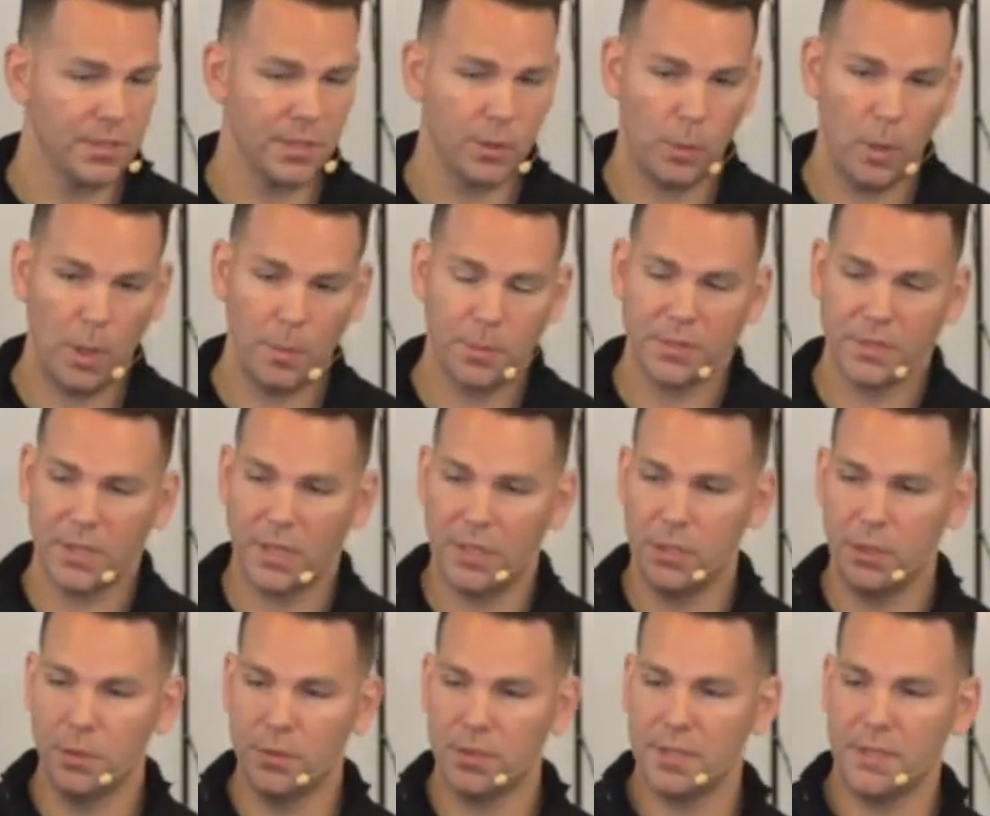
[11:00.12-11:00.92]
website
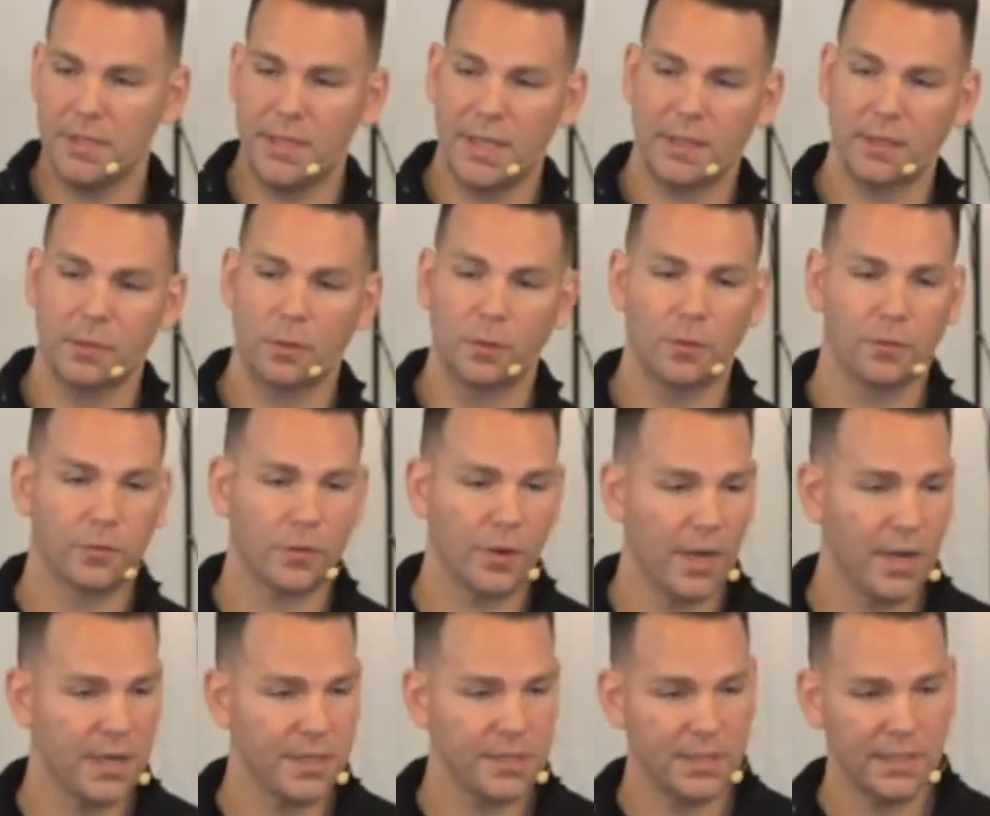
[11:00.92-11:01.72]
and you see that little
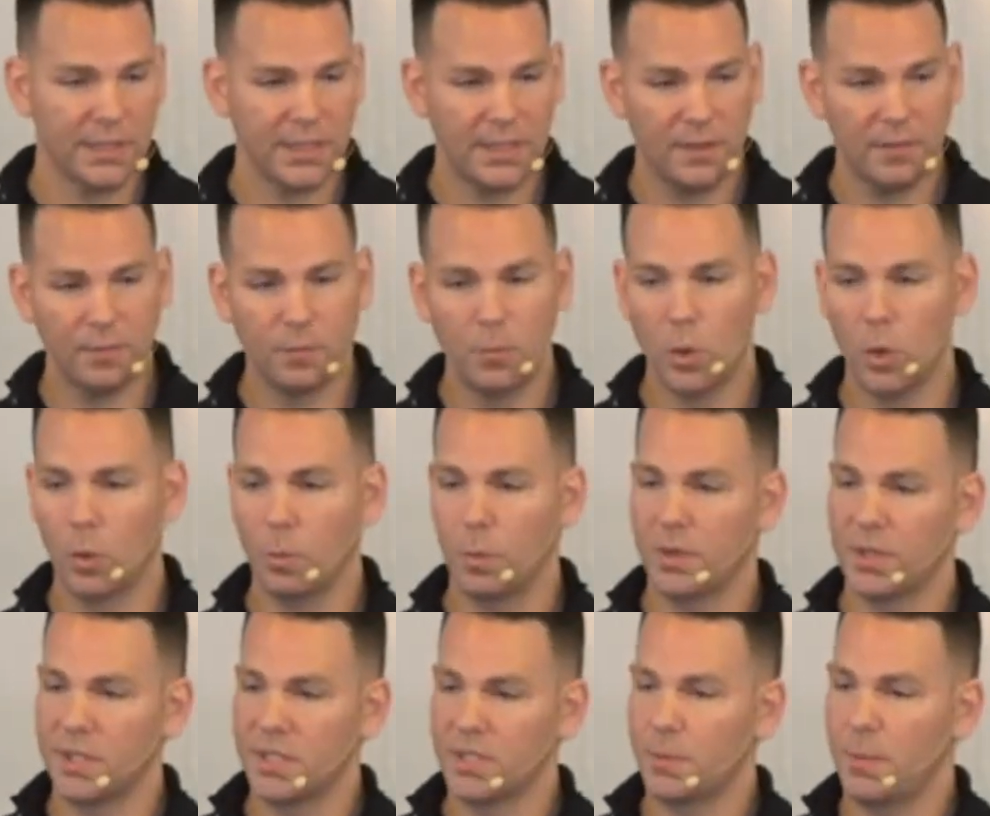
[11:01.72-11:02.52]
phrase, to give more
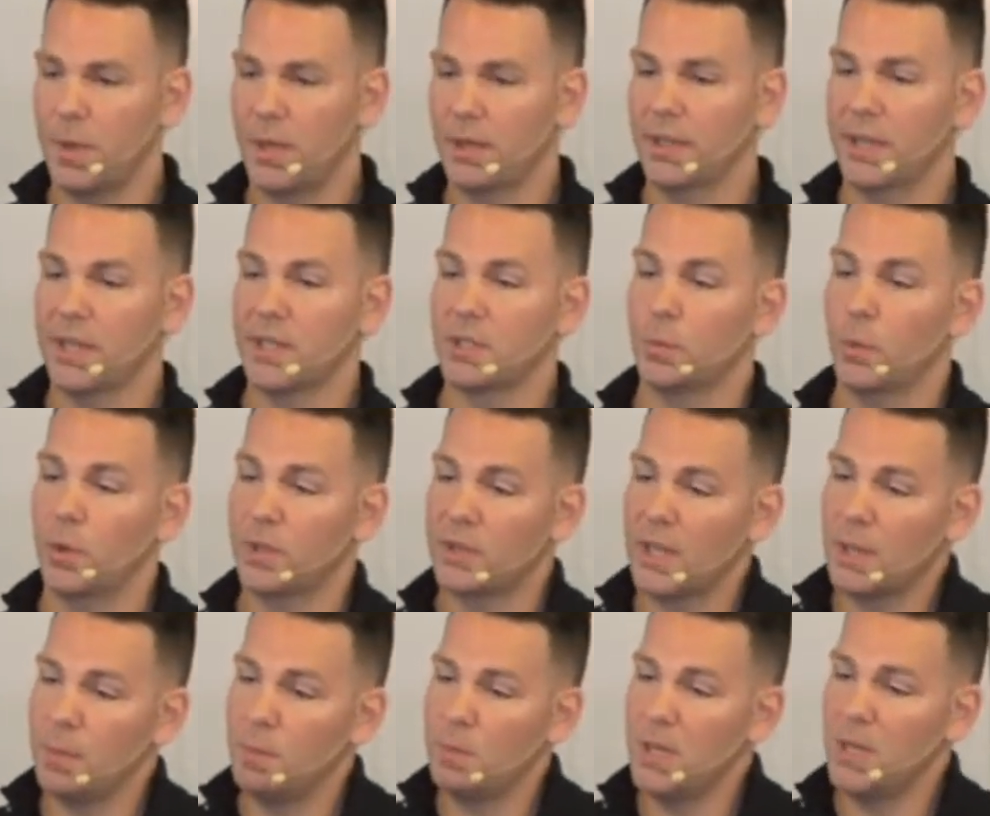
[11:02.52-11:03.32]
but to spend less, what
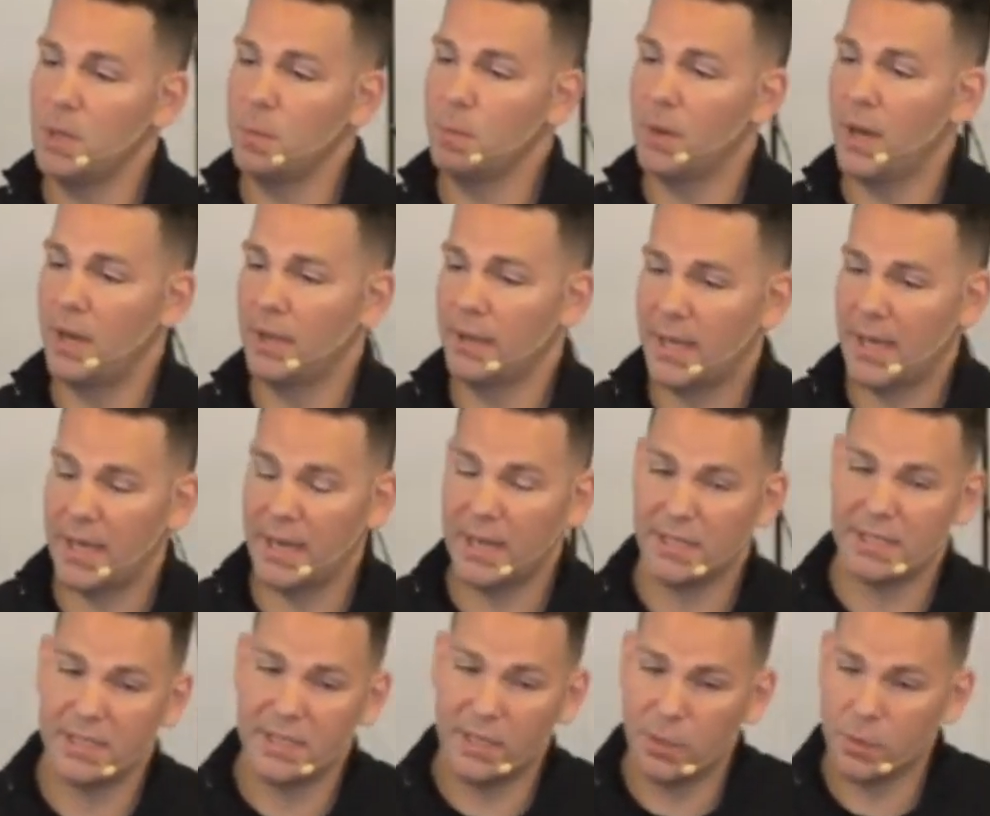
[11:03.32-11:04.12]
they mean by that
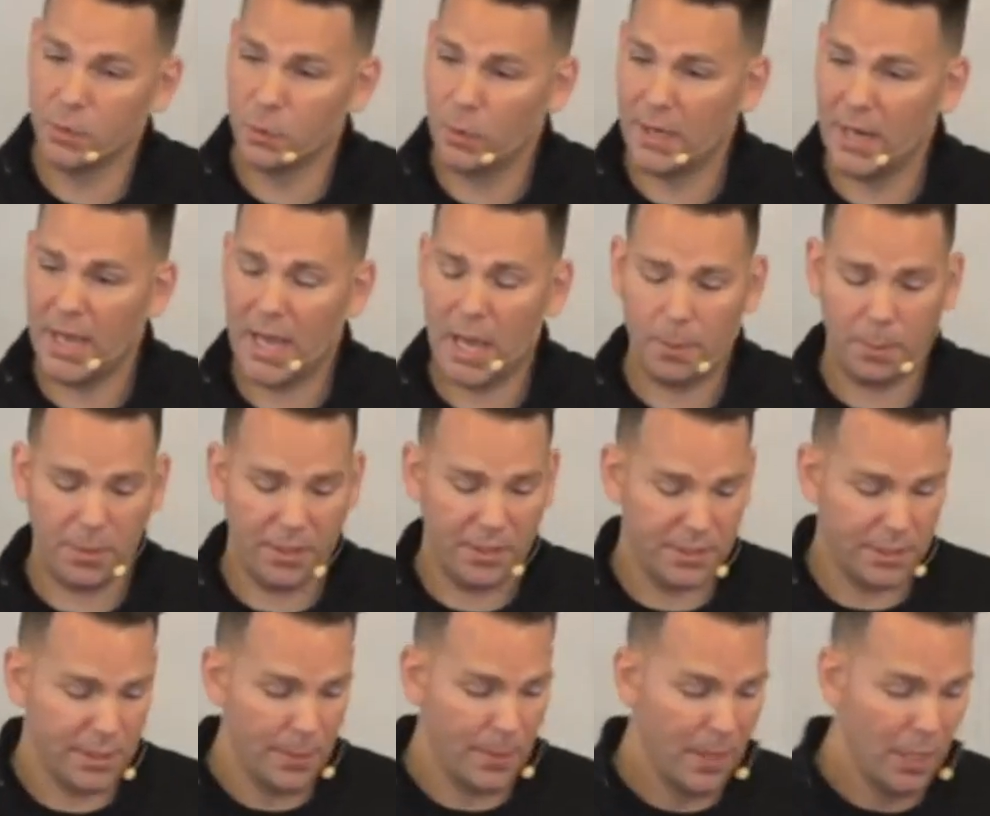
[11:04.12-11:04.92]
is, here's what happens.